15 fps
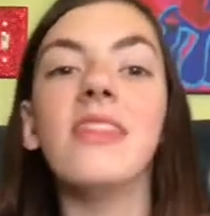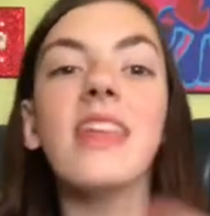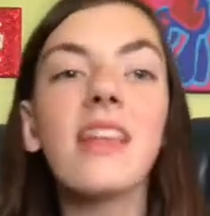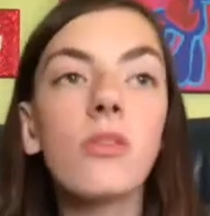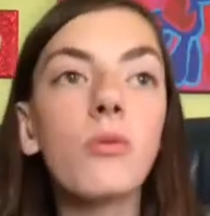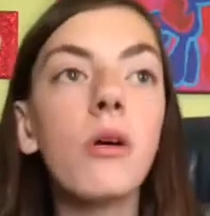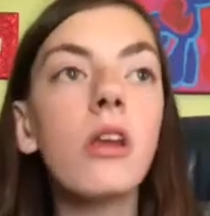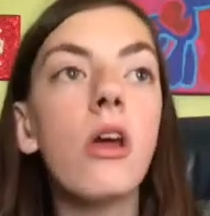
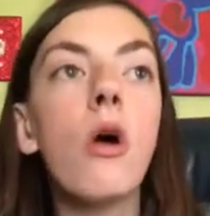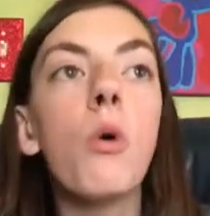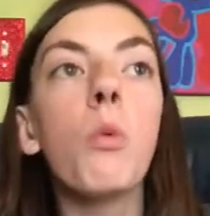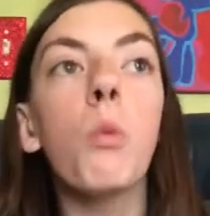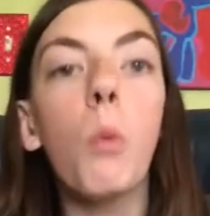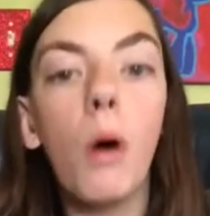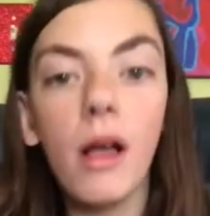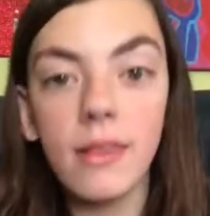This one
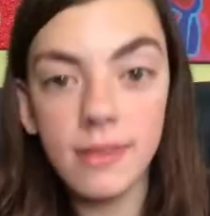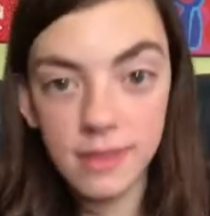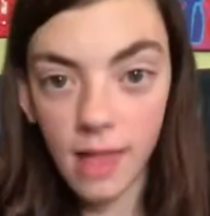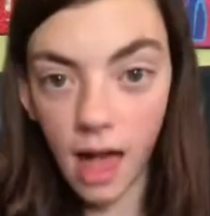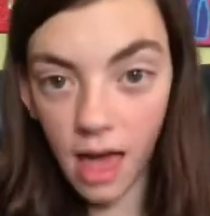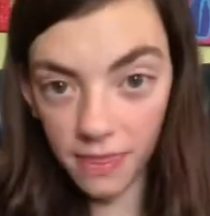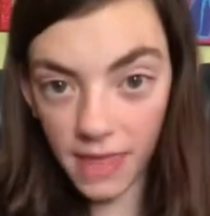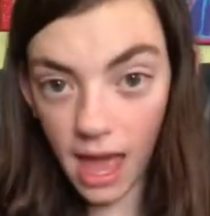was
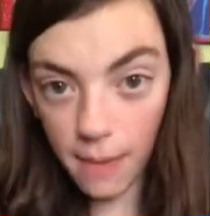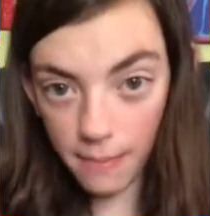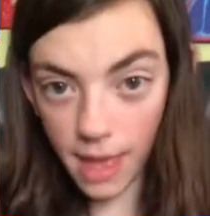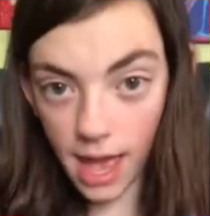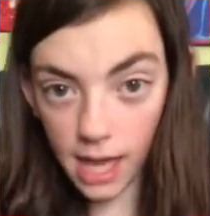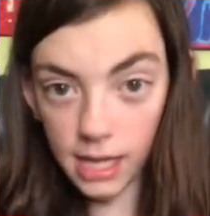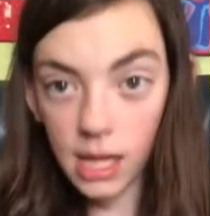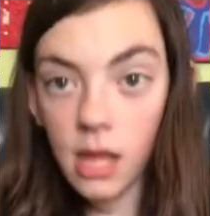not that
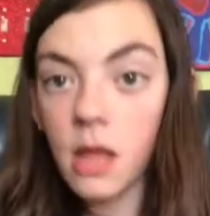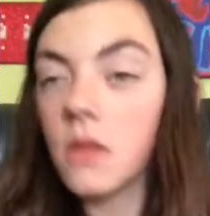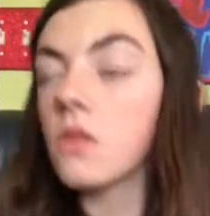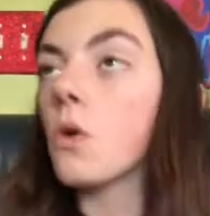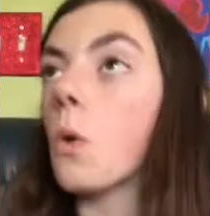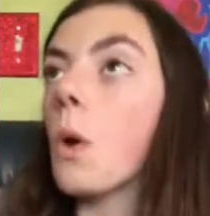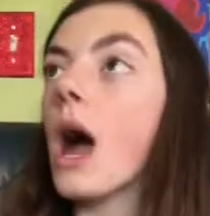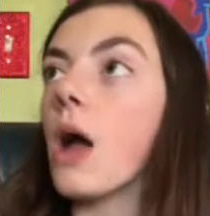bad,
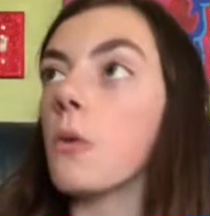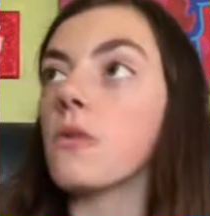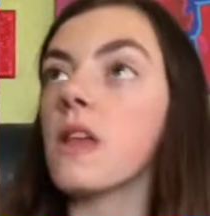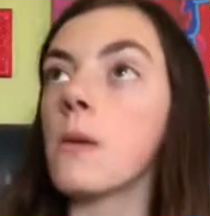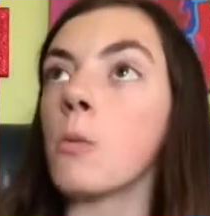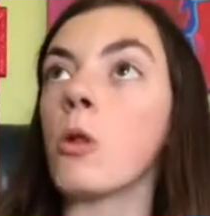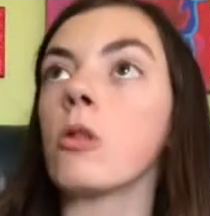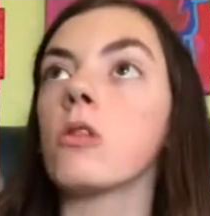so I was
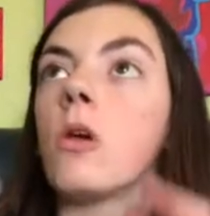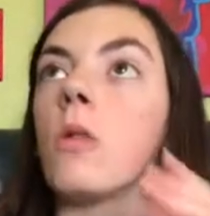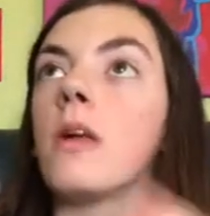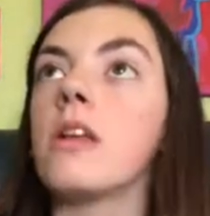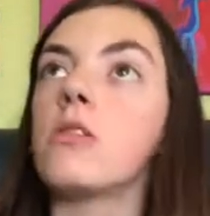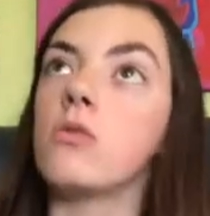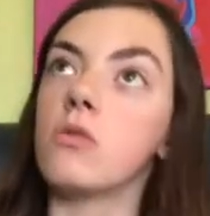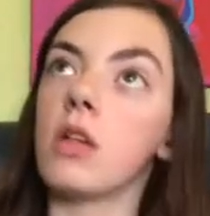able to
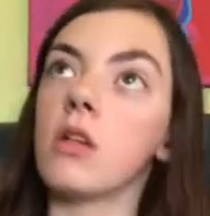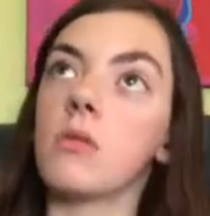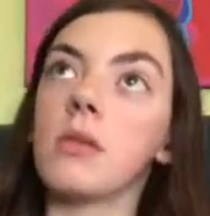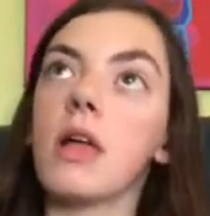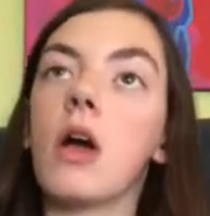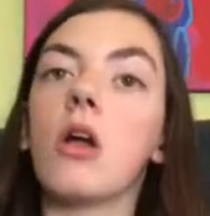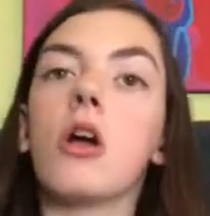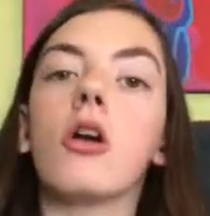like do things
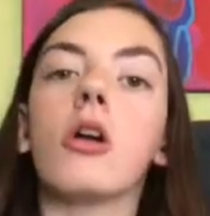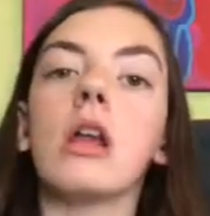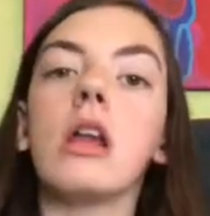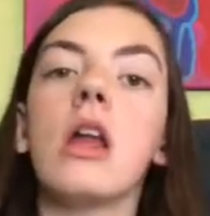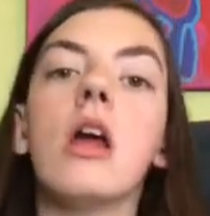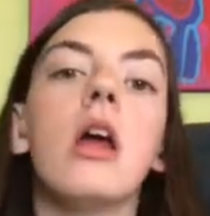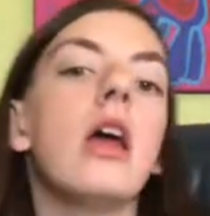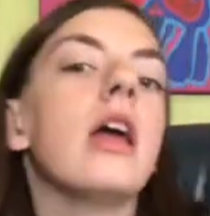without it hurting
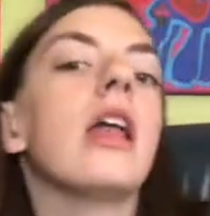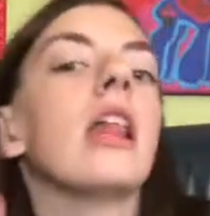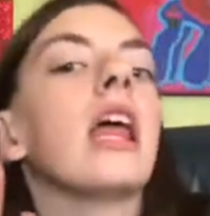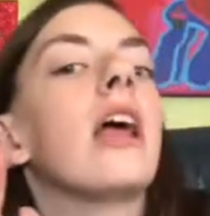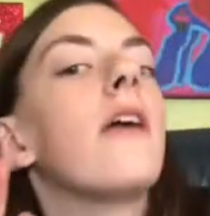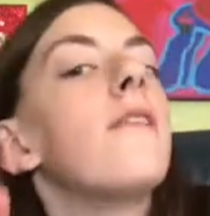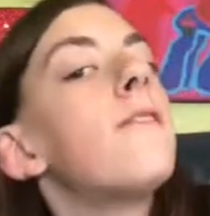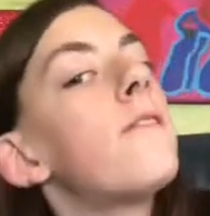in
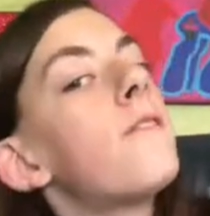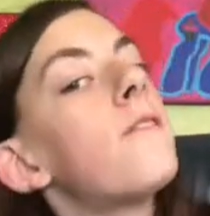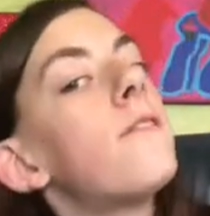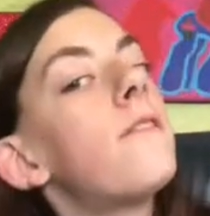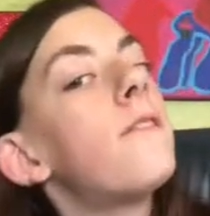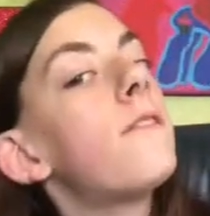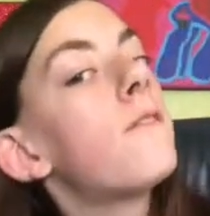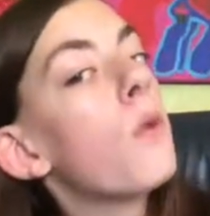like
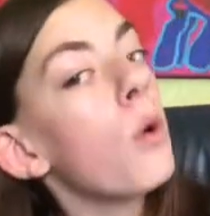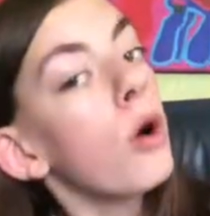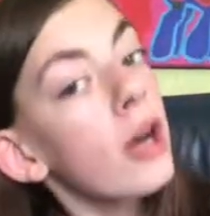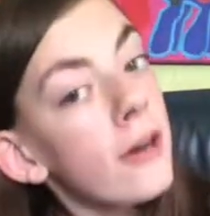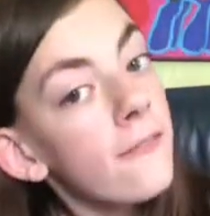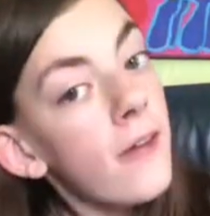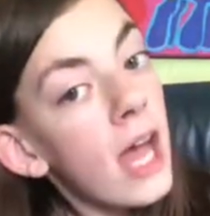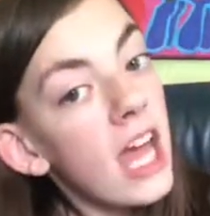4
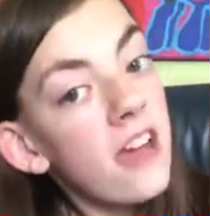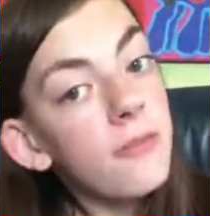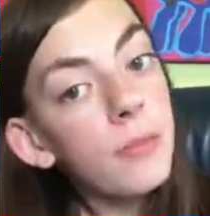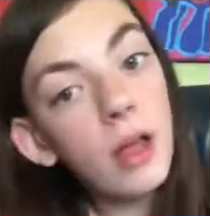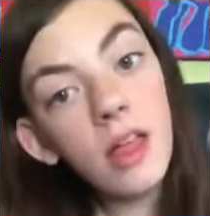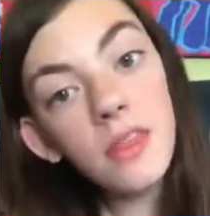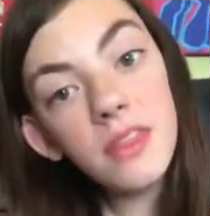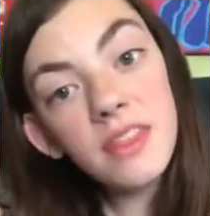or 5
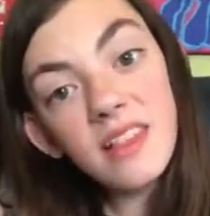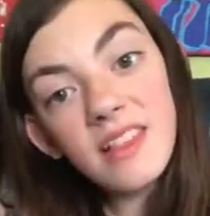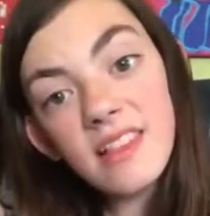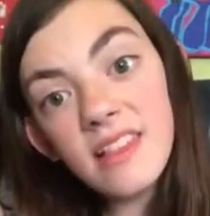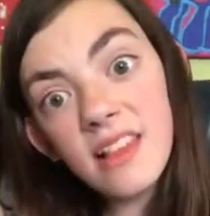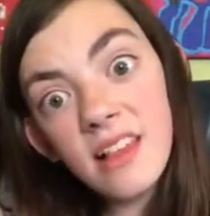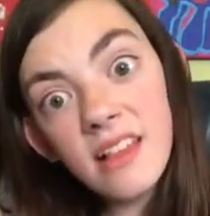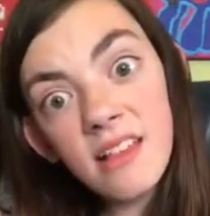months.